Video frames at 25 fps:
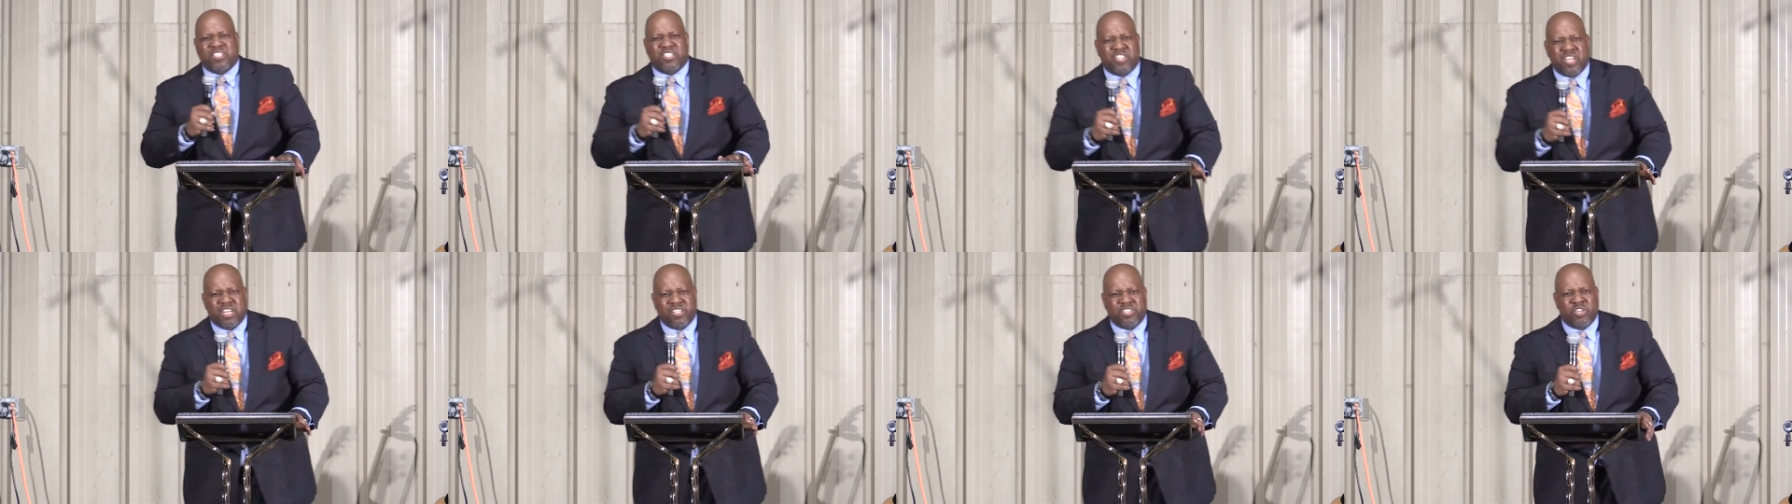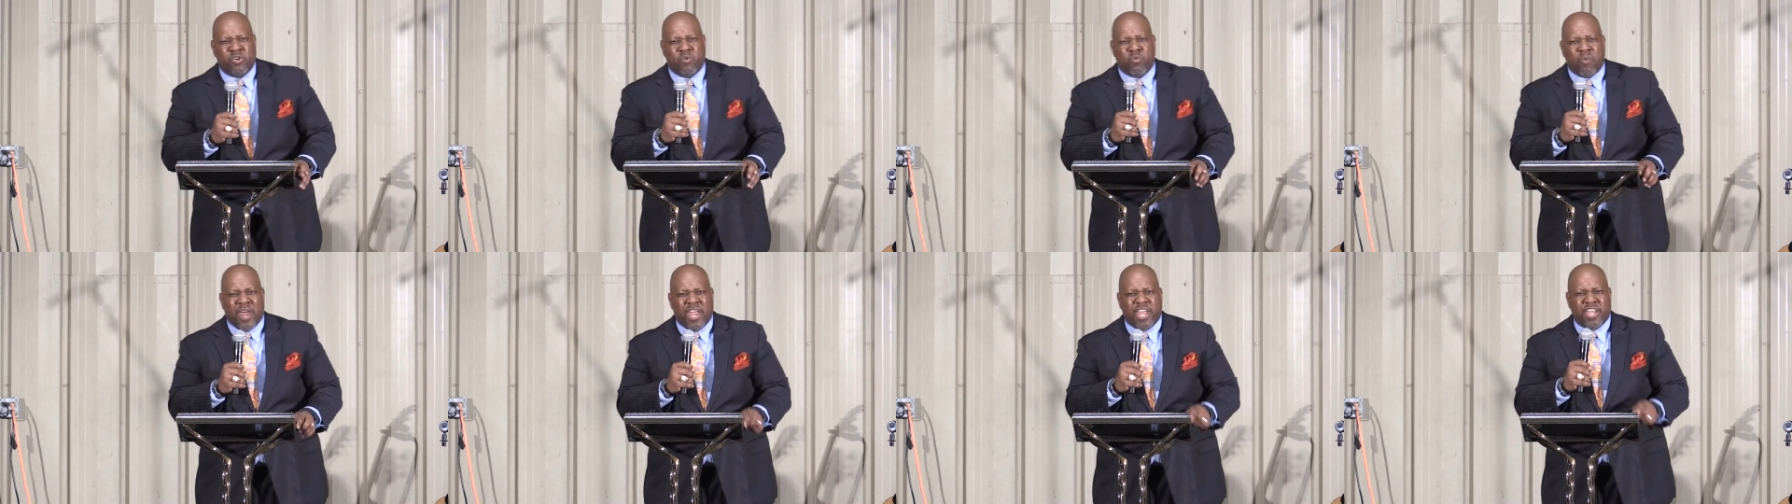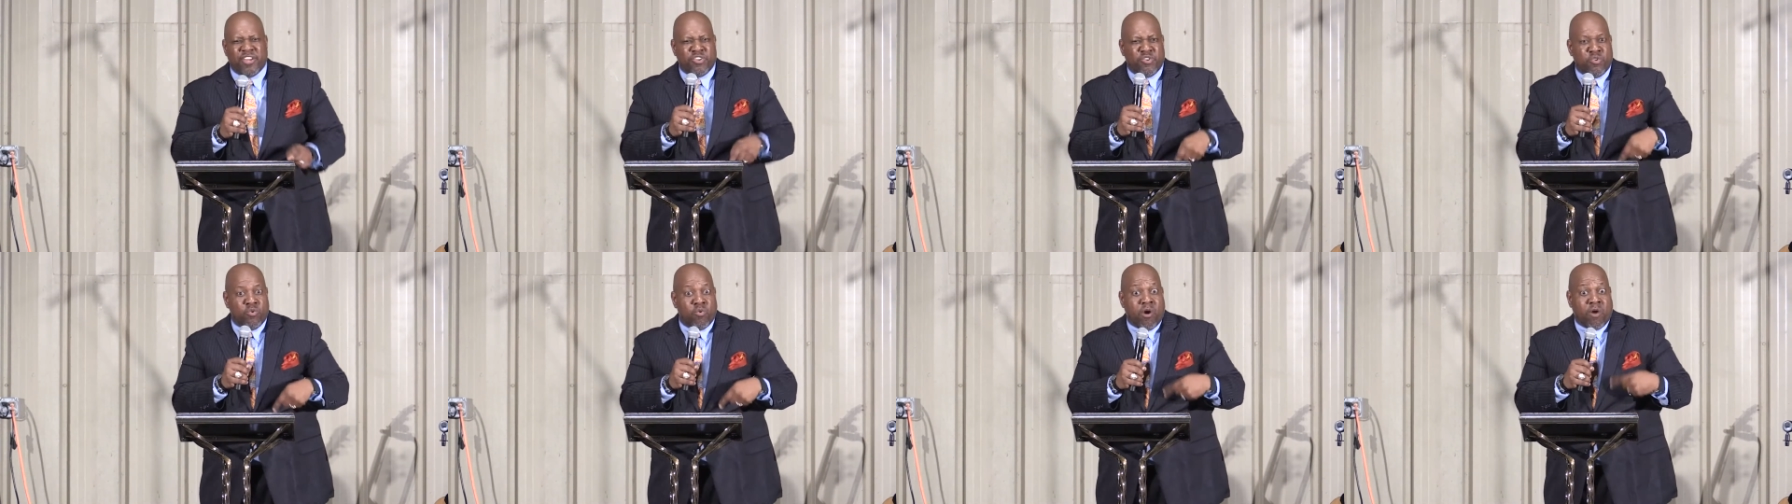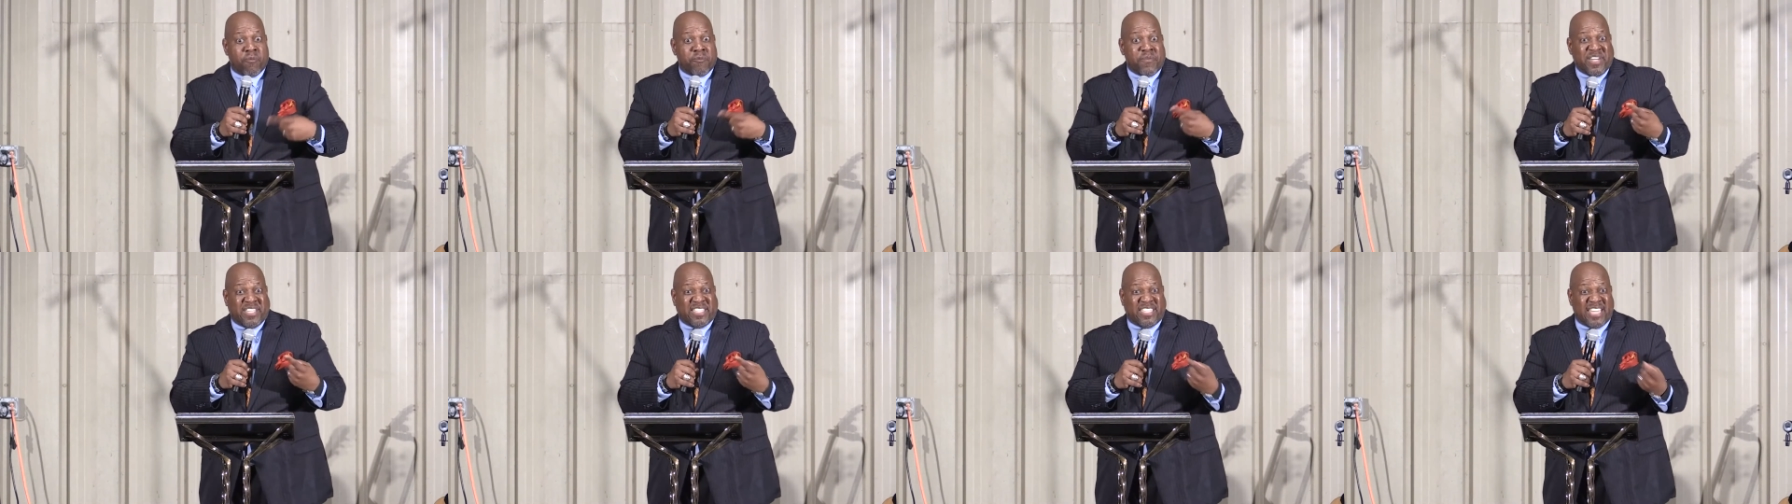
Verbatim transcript: in such a way you are